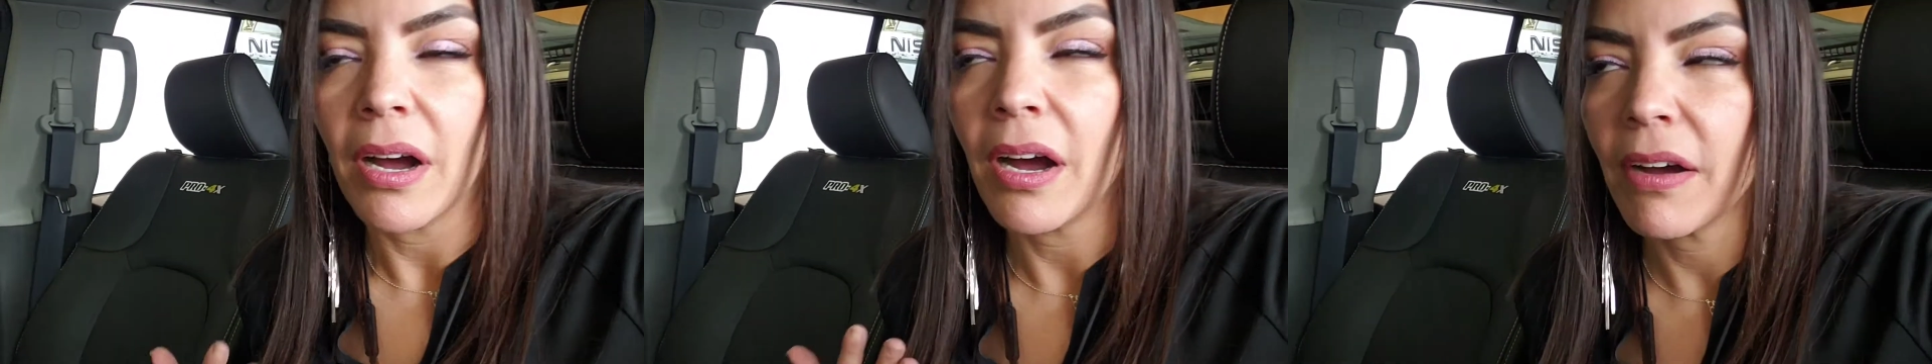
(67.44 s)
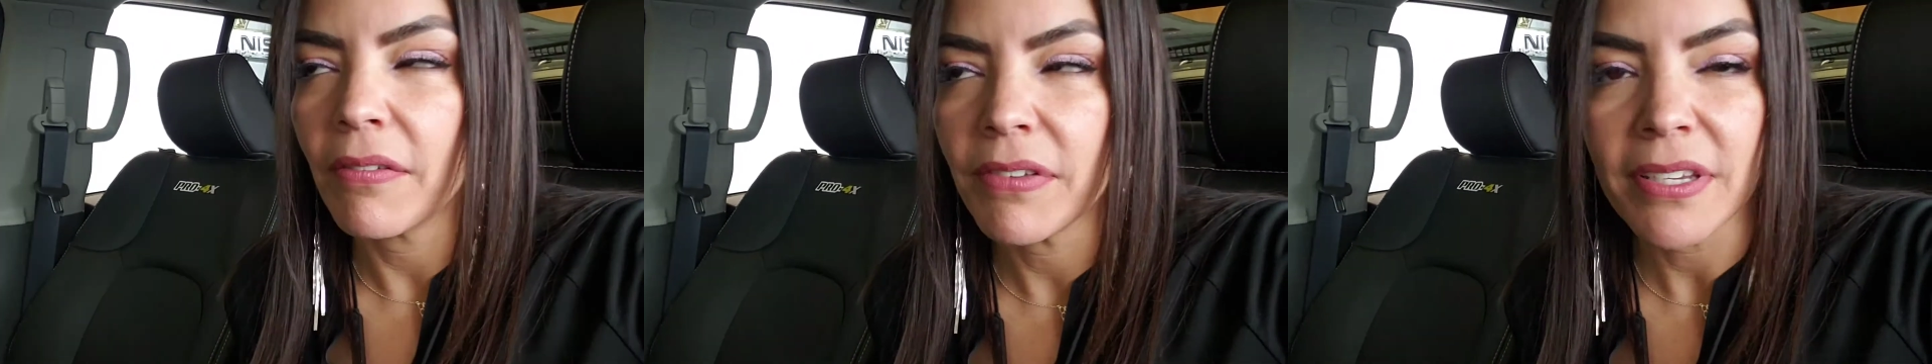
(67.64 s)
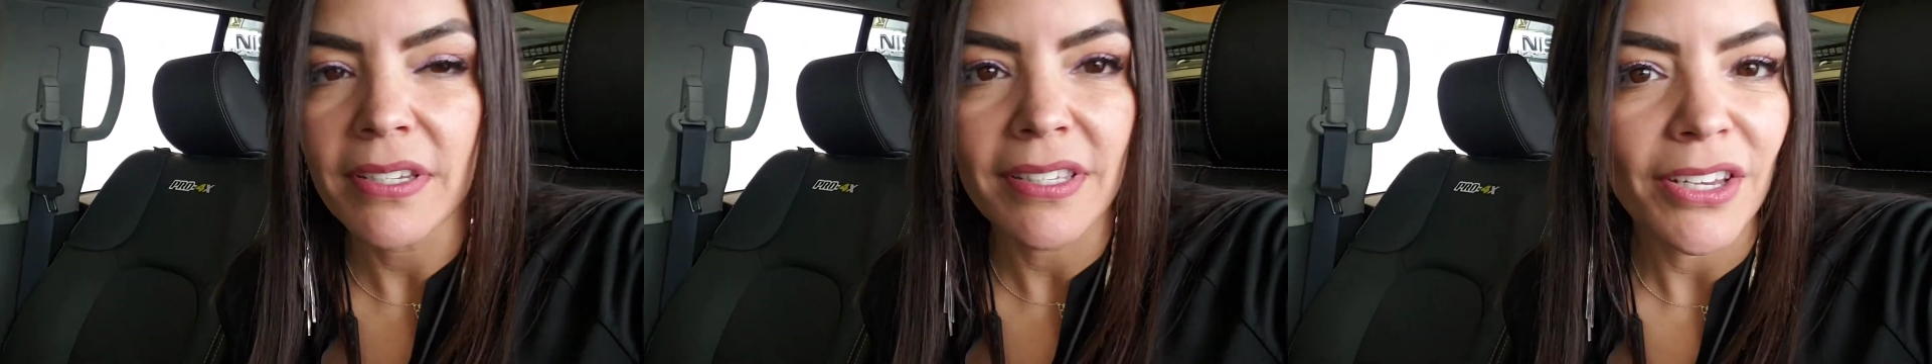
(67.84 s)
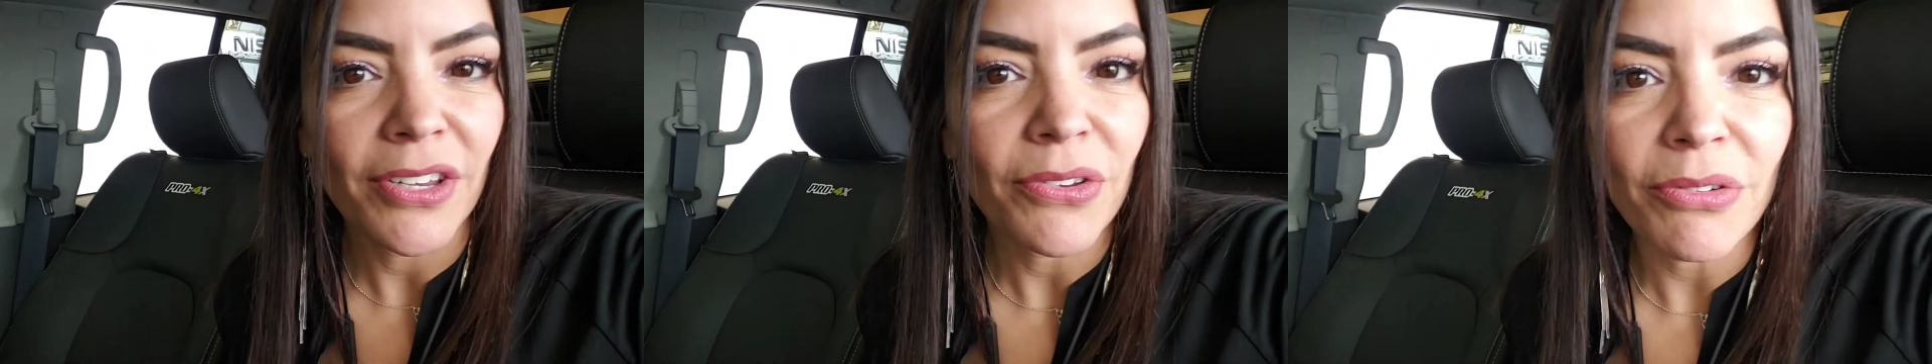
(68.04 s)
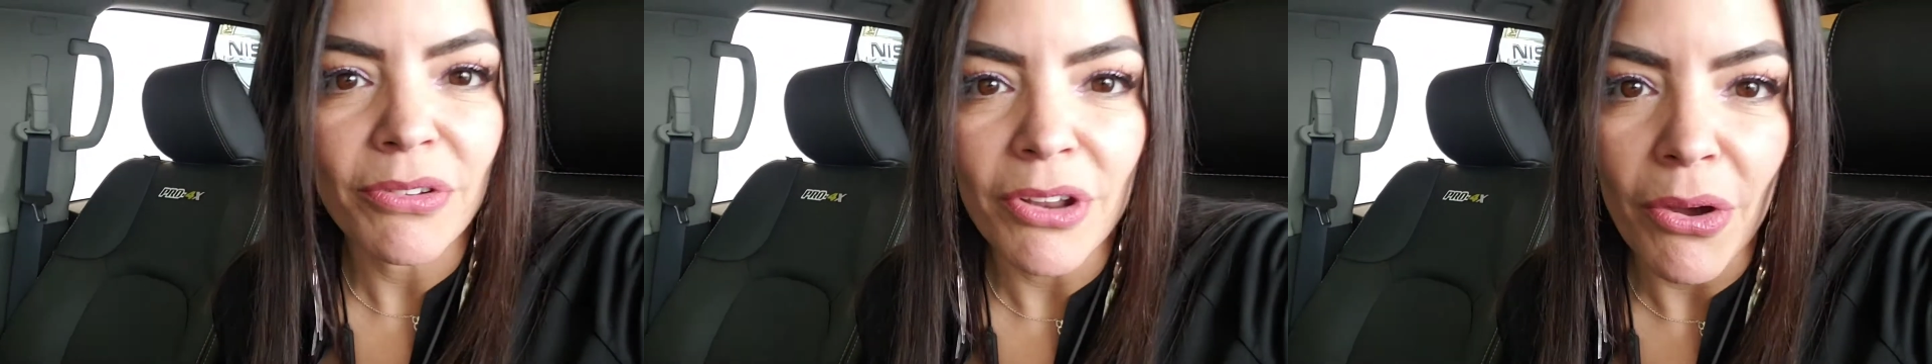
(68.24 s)
Obviously,
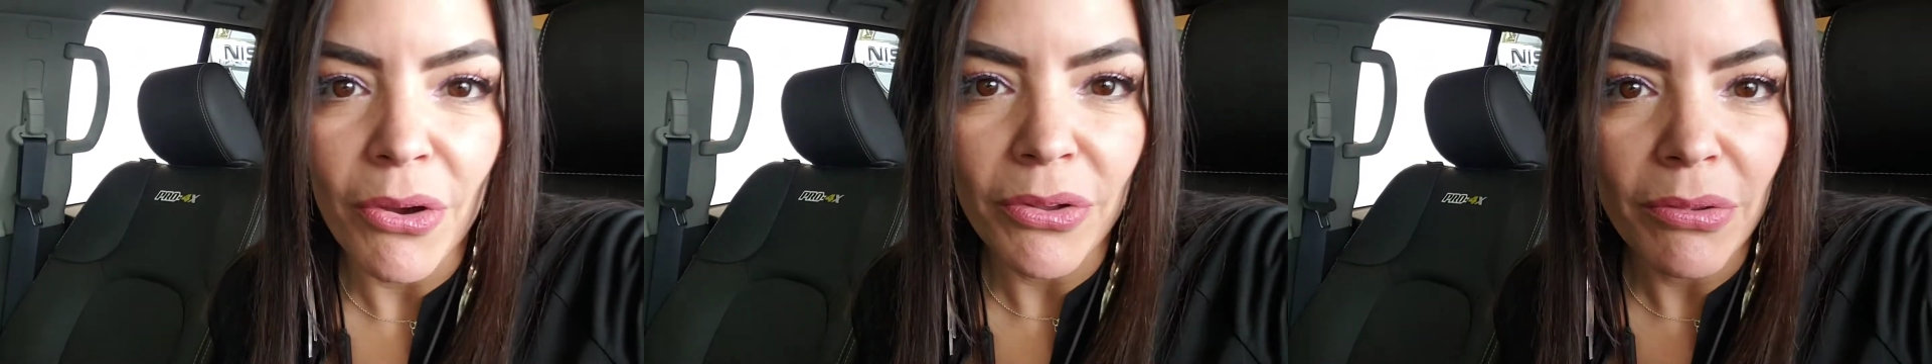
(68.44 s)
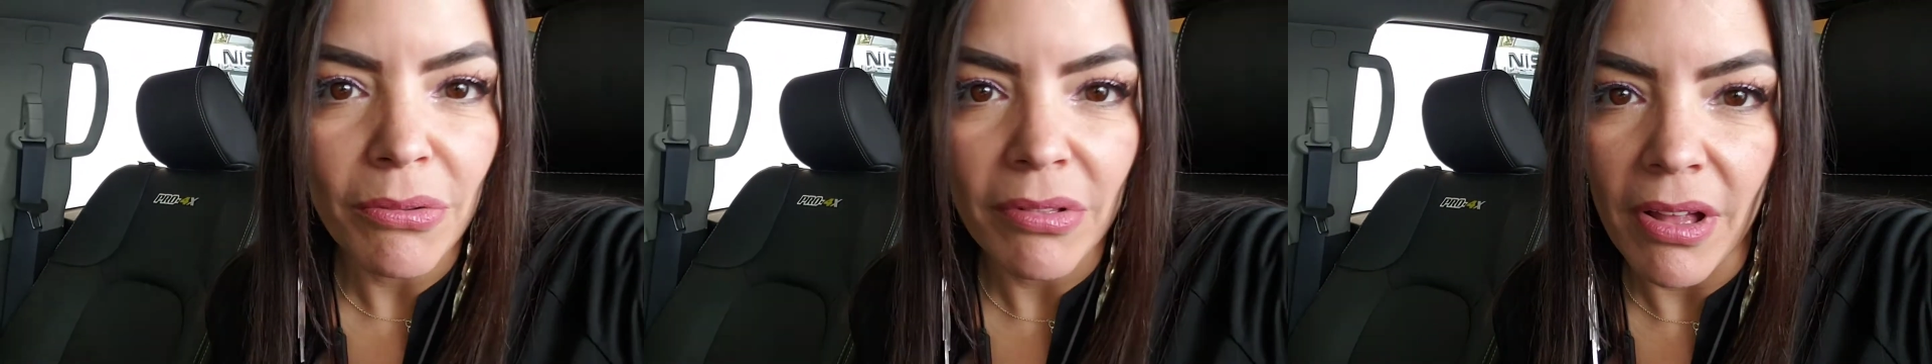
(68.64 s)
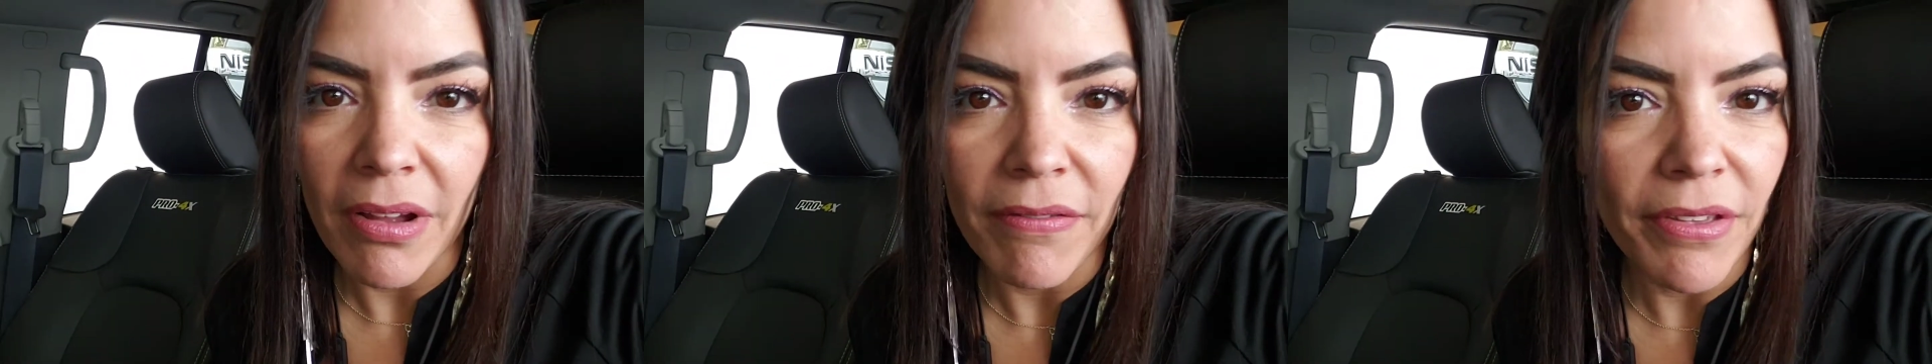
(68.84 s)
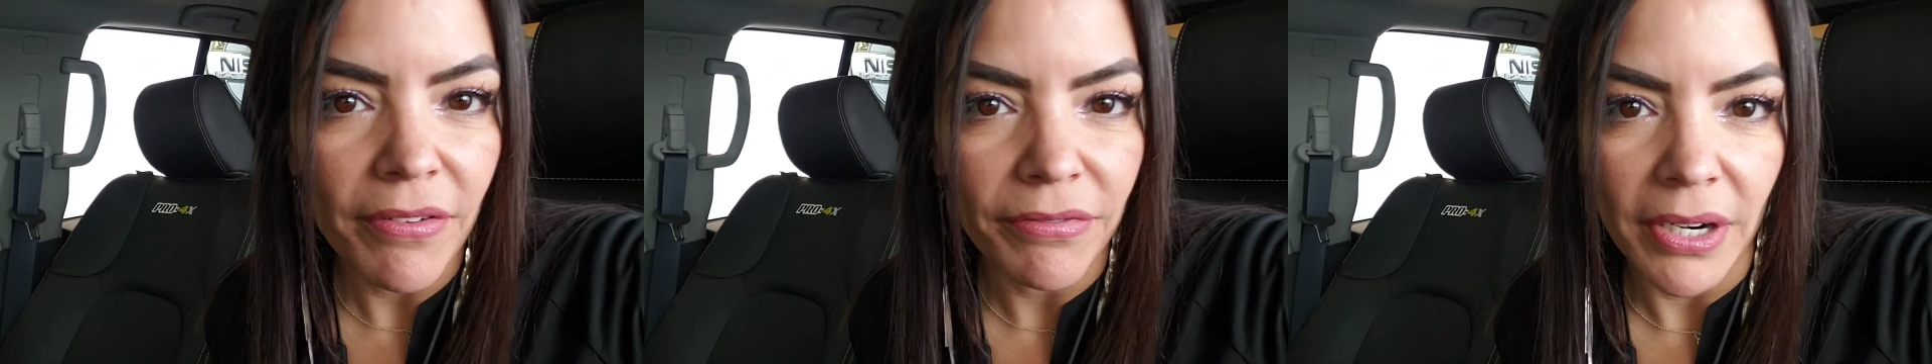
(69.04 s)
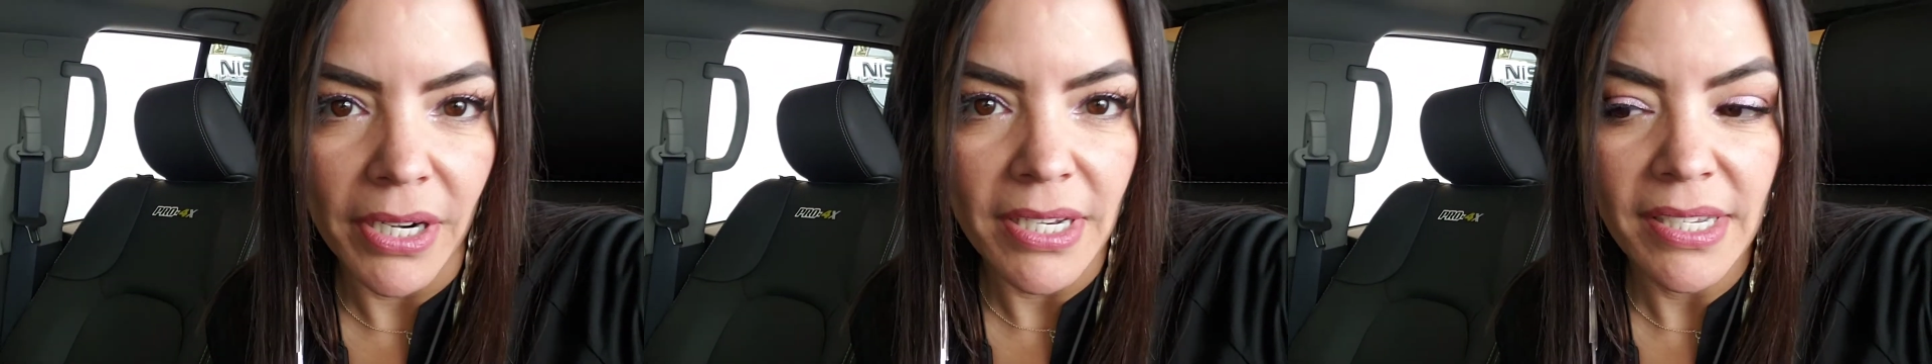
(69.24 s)
you know you love the
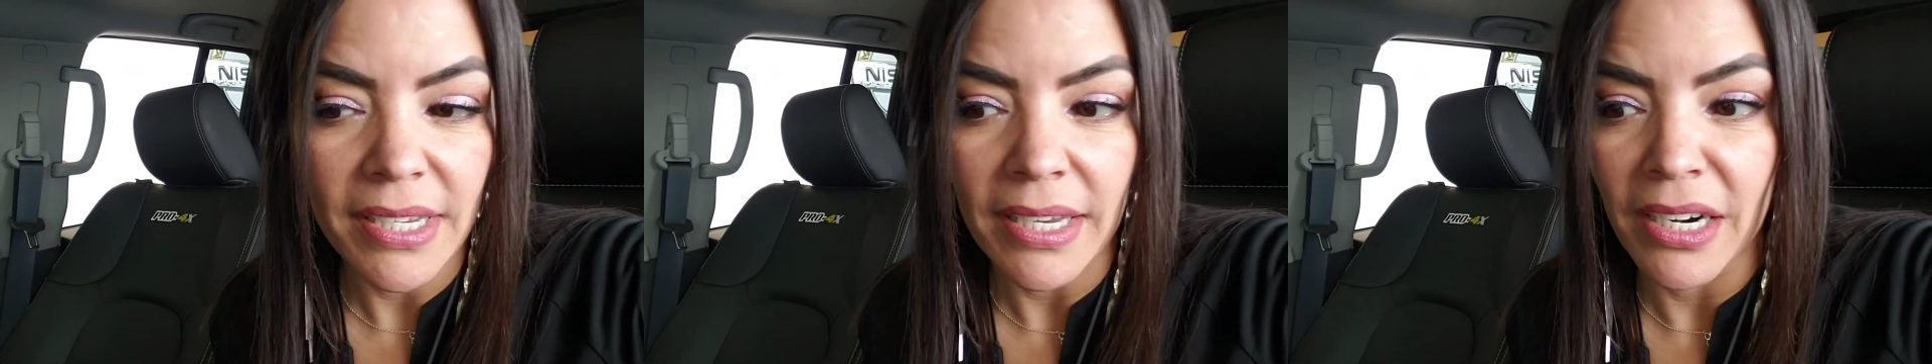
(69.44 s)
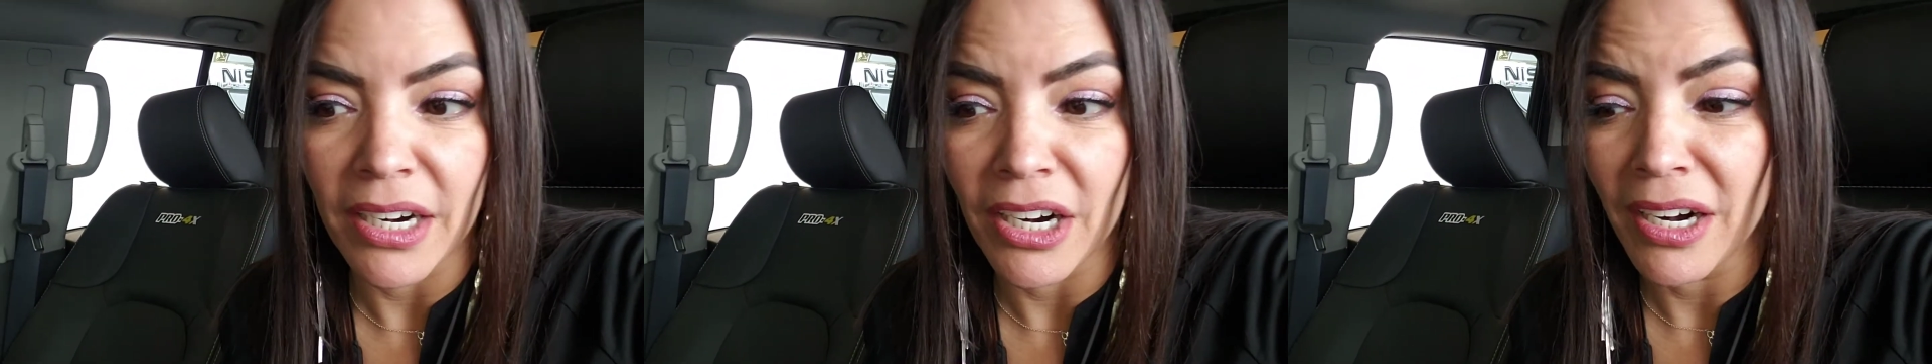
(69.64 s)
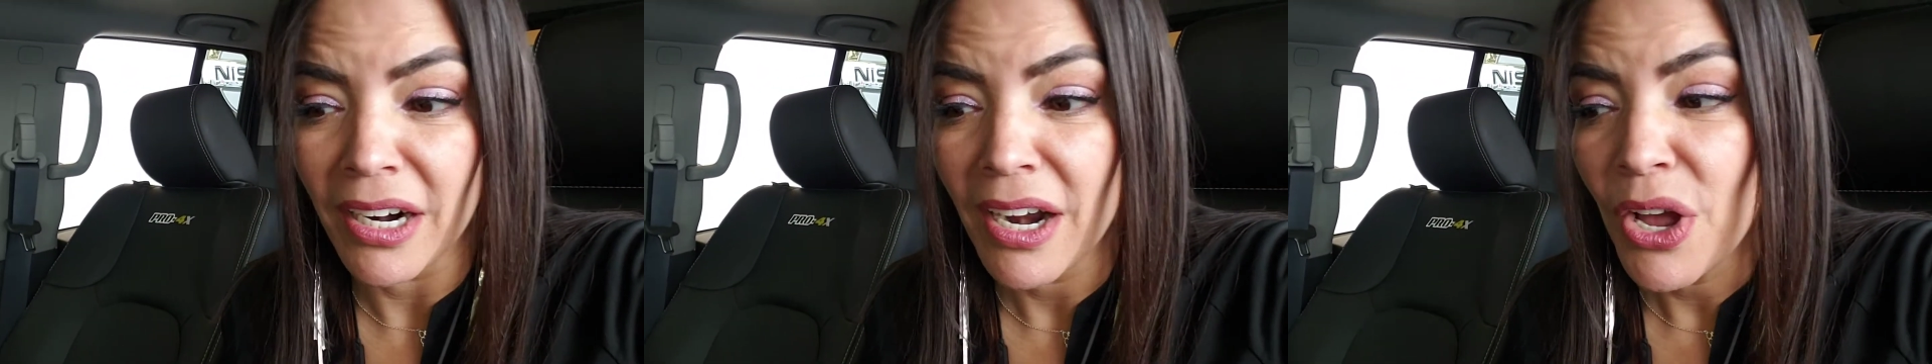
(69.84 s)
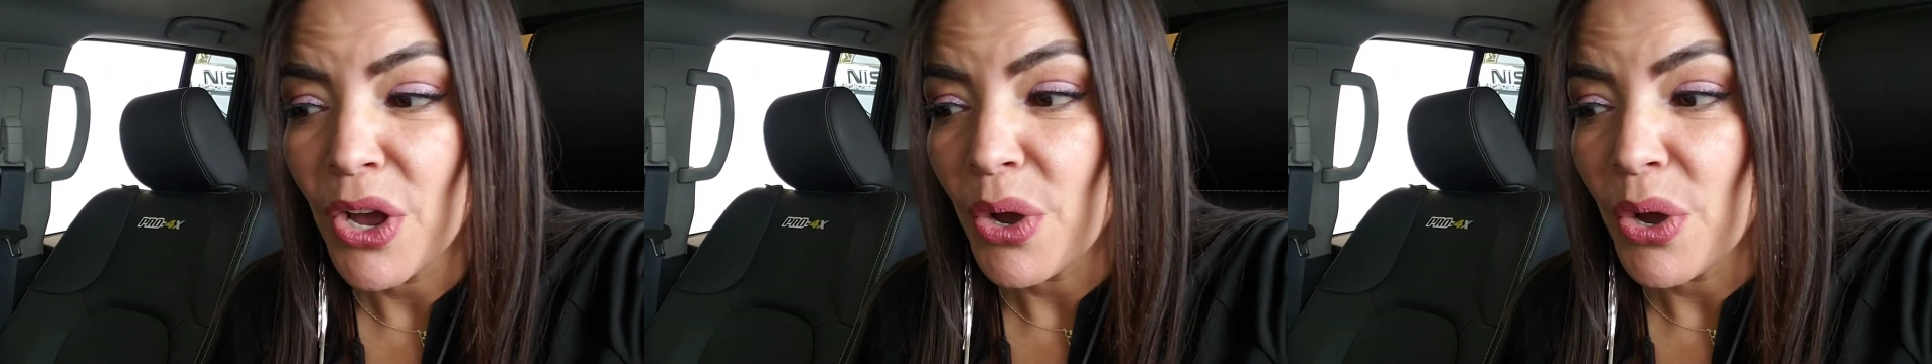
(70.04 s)
frontier,